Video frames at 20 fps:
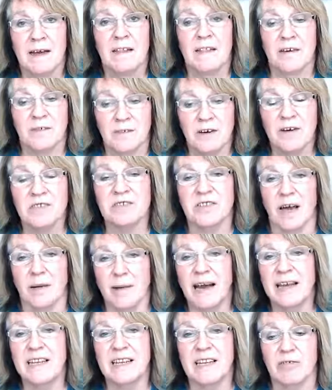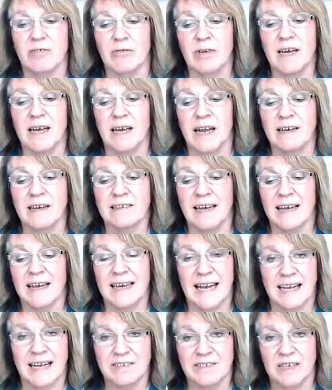The first time I didn't realize I
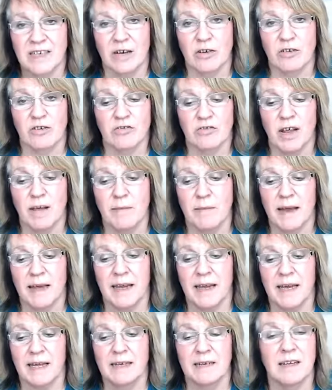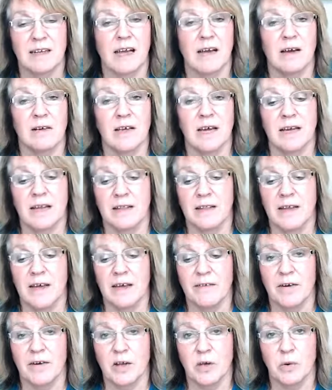could actually go straight back in and get in
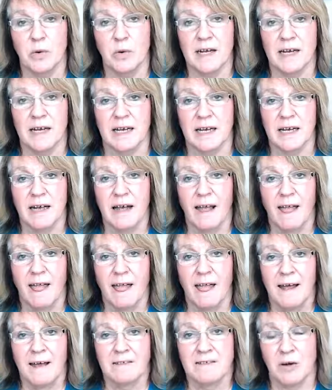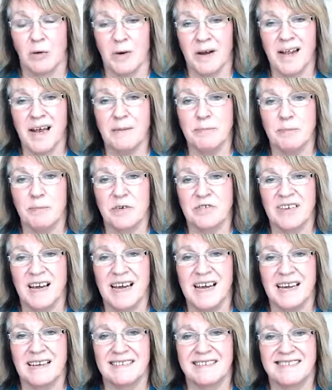there very quickly. So what happened
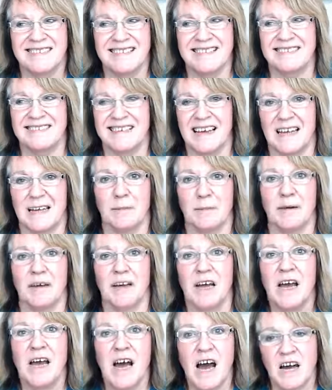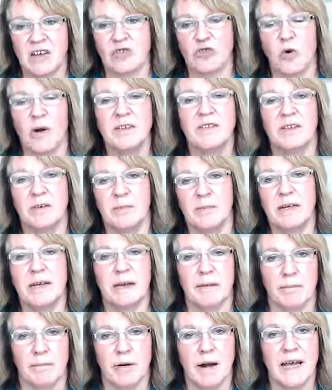was I had set up a
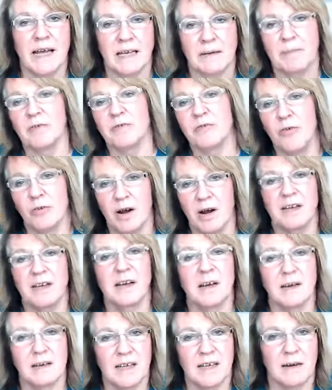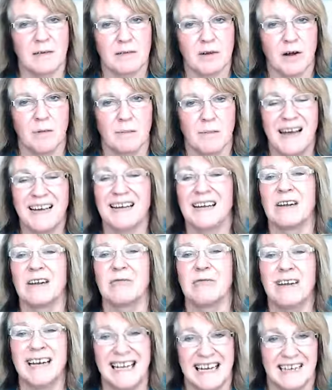20-minute break before I got back, and I
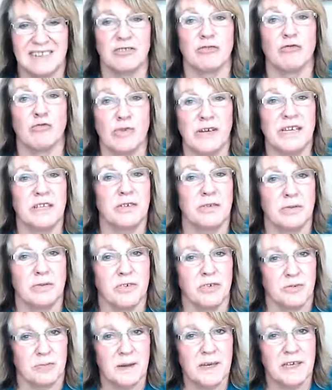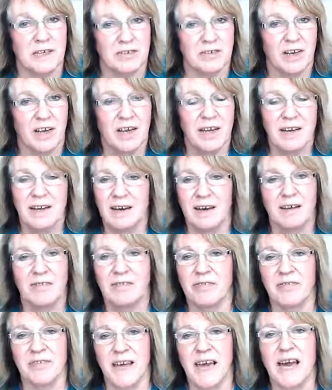really had to redo the speech and
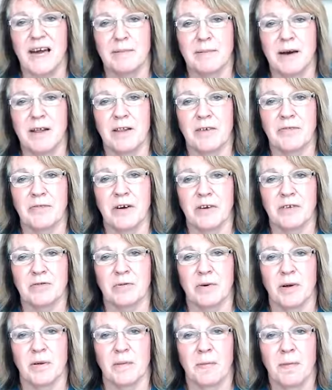forget about the first one.